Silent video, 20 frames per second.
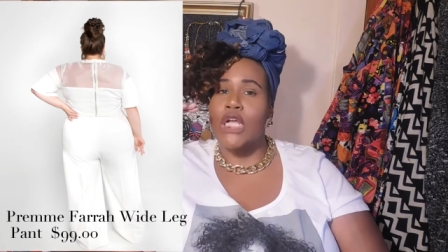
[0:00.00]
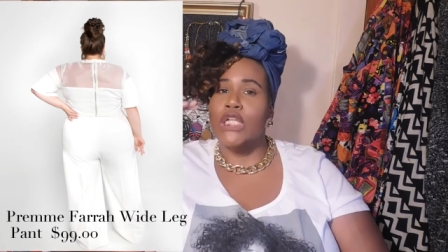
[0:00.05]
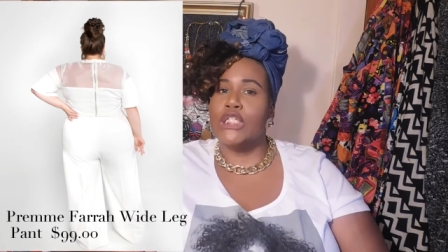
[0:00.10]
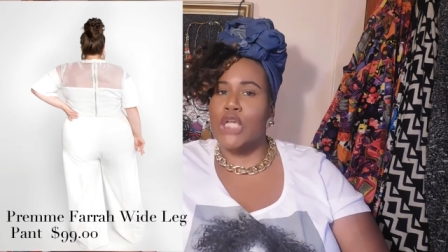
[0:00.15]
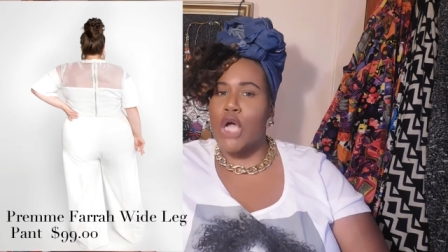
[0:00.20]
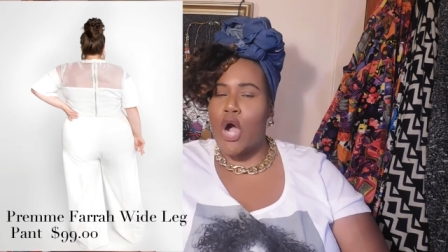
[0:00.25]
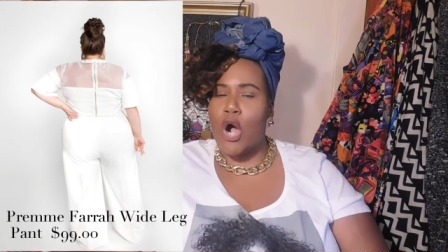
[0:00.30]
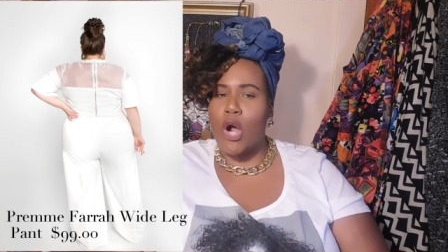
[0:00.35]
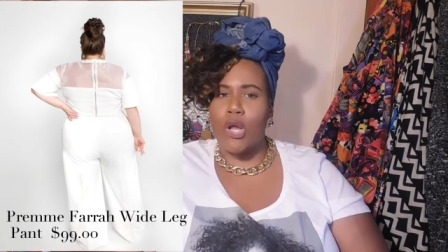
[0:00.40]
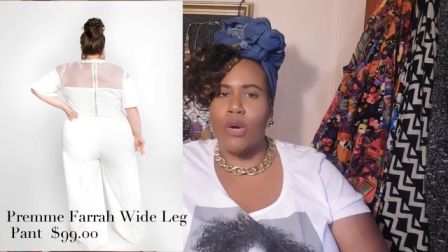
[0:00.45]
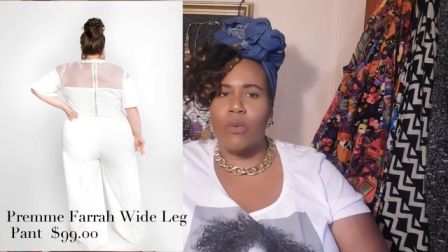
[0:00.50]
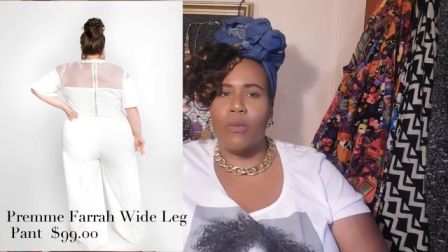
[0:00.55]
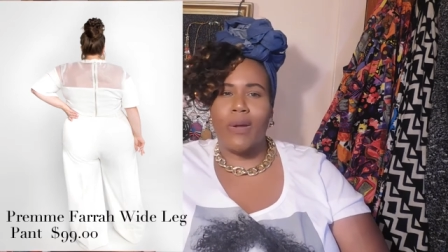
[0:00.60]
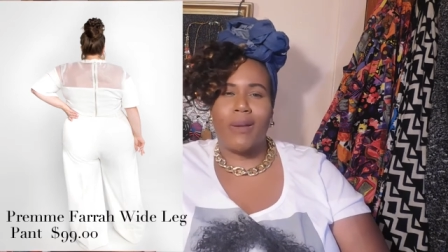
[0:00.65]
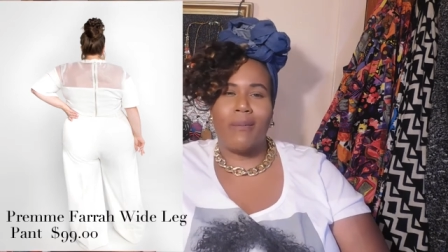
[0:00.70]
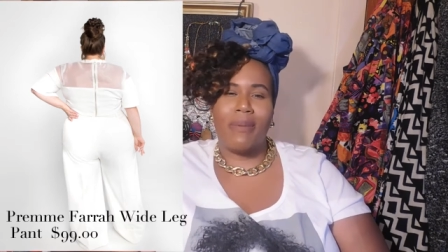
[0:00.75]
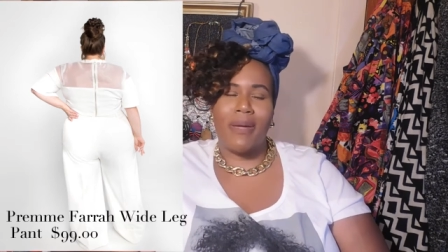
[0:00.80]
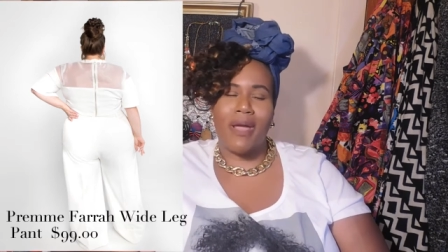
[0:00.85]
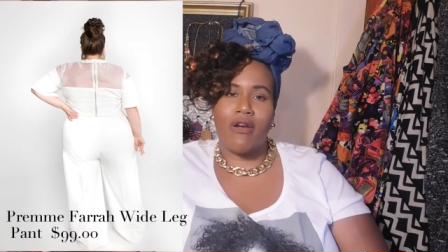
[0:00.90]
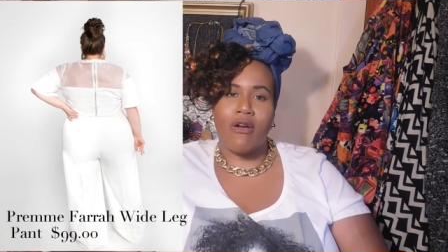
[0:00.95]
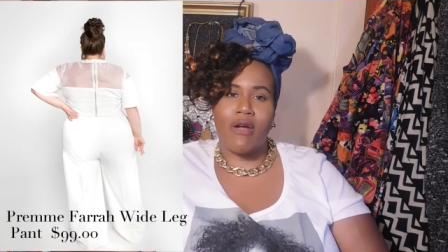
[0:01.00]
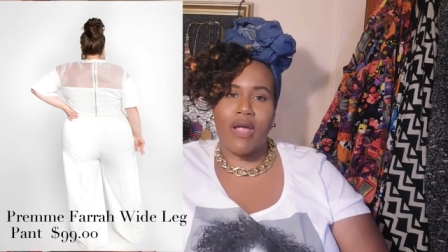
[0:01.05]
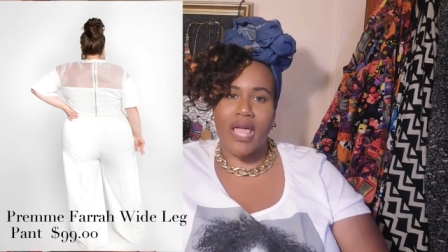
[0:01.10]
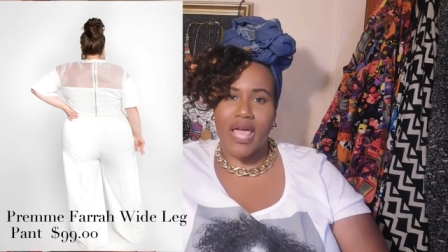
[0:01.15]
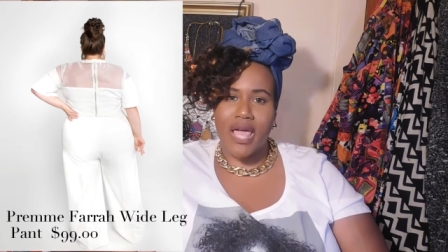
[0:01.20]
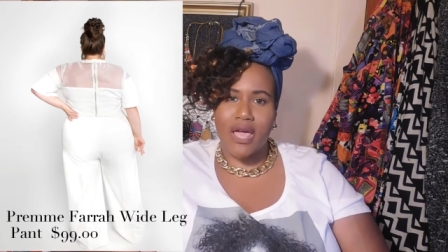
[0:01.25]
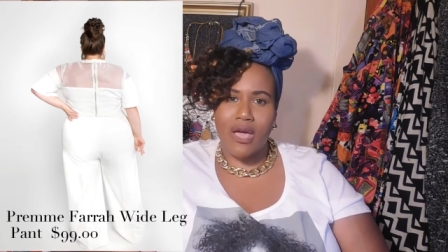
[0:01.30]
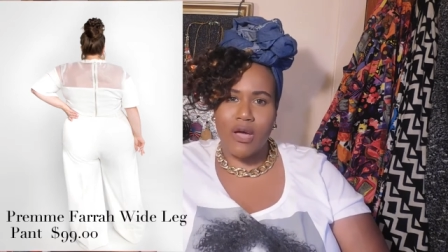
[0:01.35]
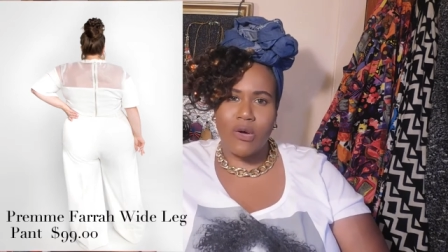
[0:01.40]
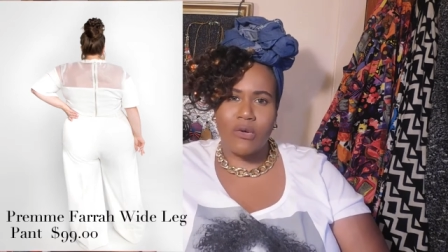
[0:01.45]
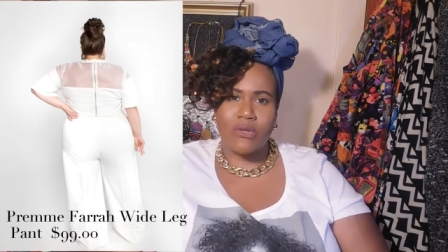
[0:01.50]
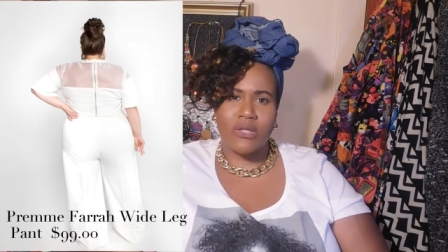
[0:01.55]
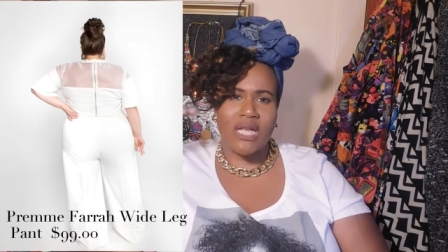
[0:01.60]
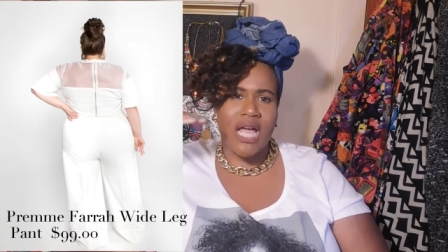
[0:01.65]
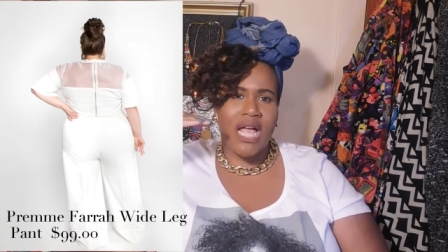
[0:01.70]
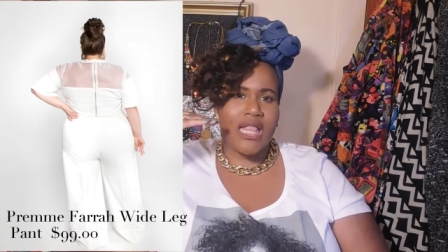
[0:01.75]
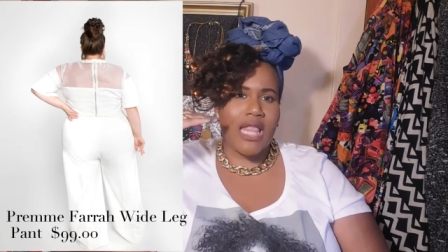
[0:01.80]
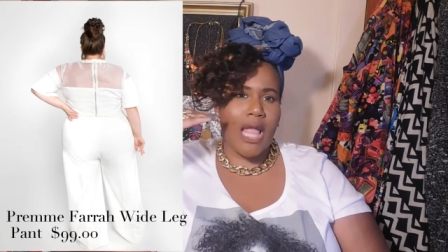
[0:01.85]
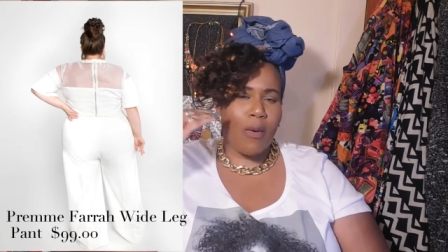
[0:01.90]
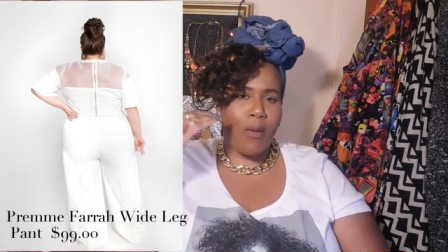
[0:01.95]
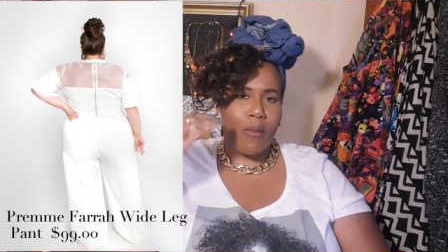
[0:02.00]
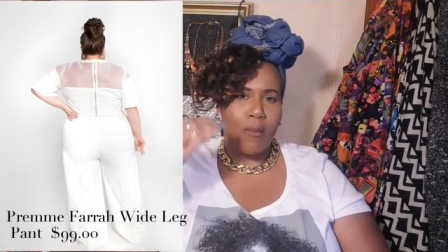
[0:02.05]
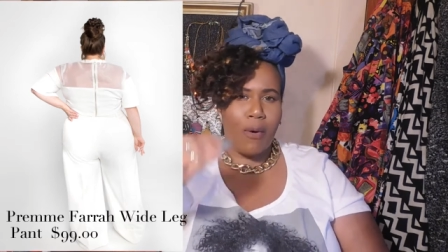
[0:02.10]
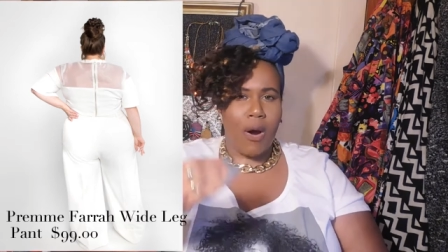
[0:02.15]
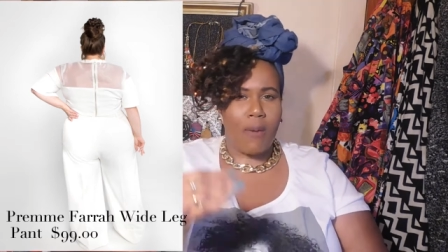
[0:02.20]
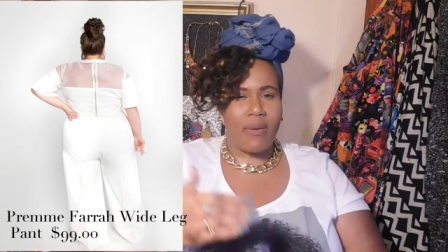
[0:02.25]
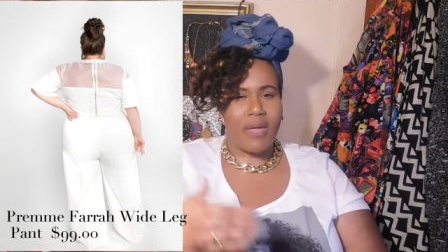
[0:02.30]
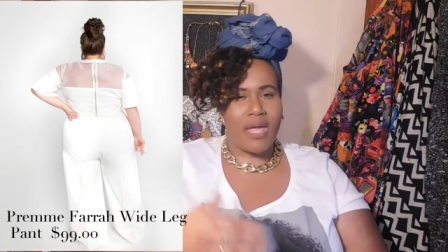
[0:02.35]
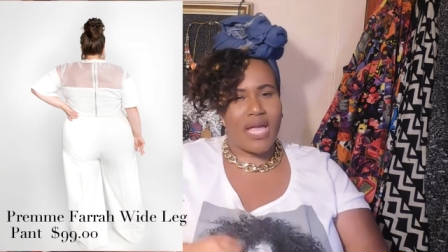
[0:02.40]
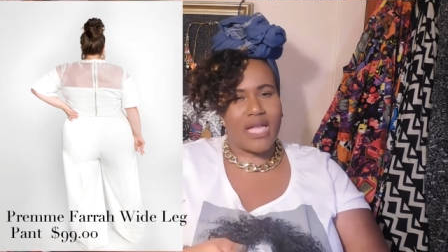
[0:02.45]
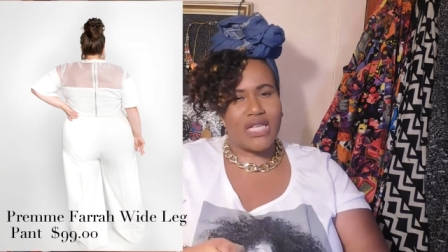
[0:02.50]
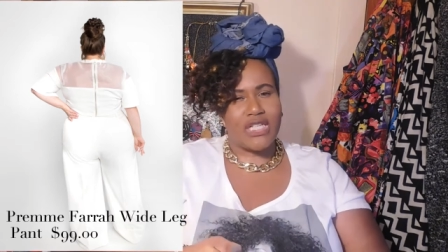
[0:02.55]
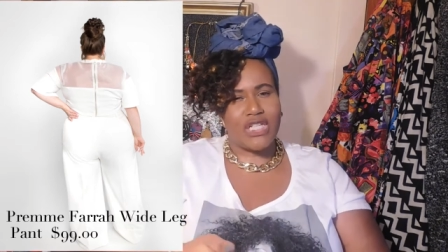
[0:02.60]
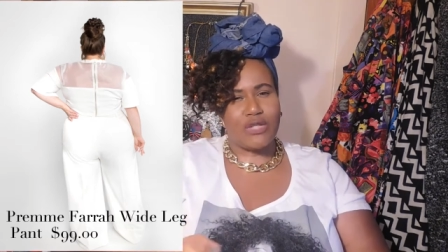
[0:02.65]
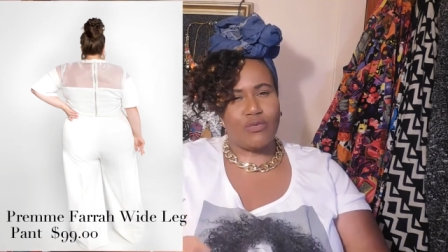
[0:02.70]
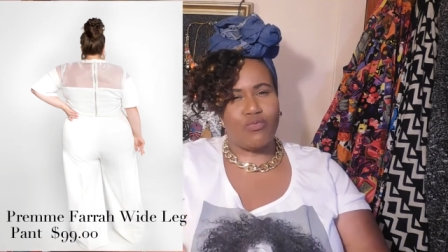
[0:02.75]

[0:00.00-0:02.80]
taller with a pair of heels they will probably hit just